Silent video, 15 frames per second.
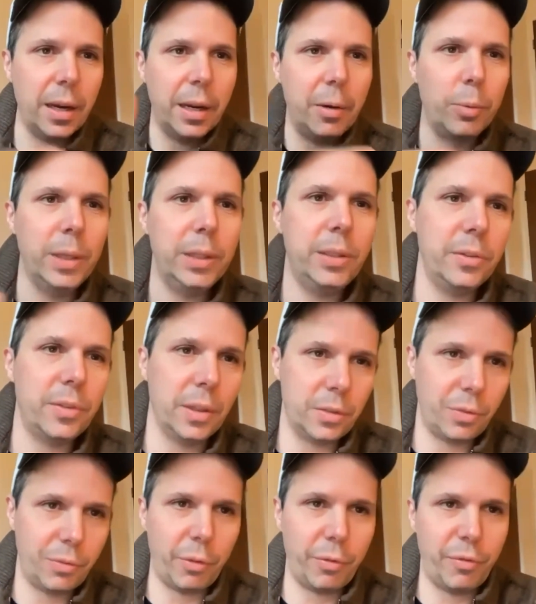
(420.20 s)
it reaches its
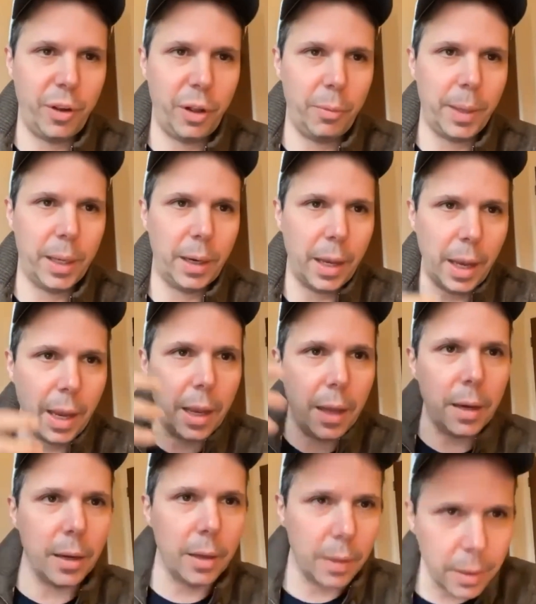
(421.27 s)
fulfillment
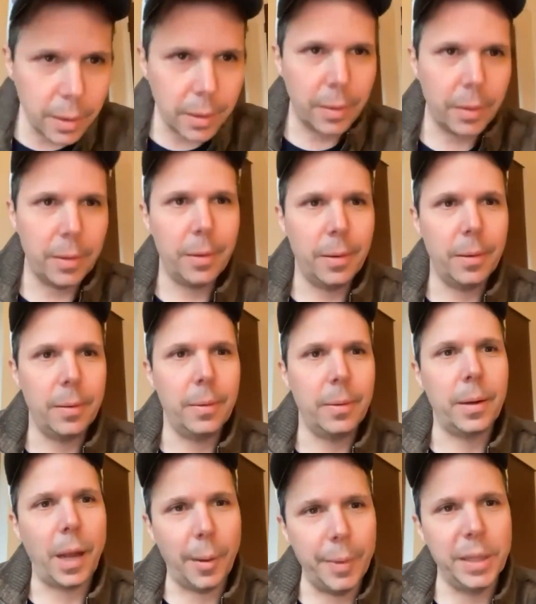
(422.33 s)
in
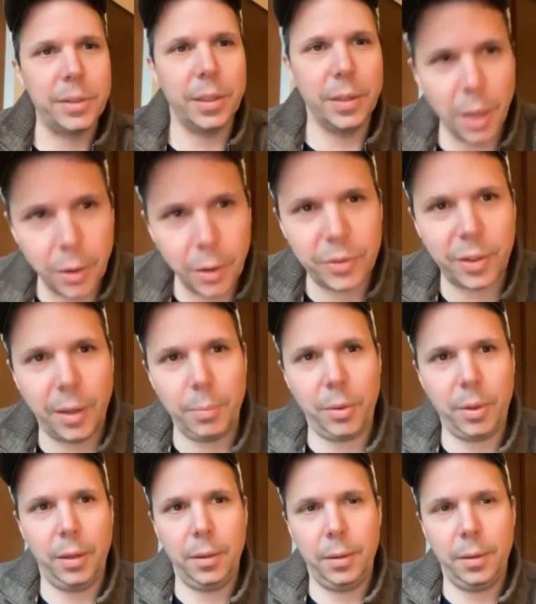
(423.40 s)
coming to know something,